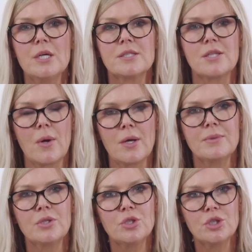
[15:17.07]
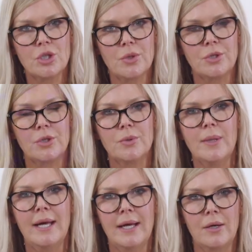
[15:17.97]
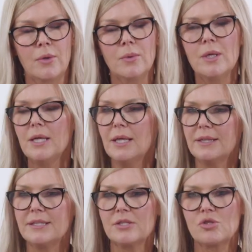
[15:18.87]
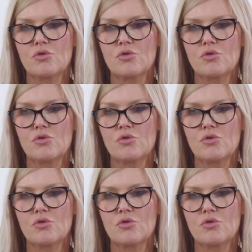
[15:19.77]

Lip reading: So I'm going to show you how this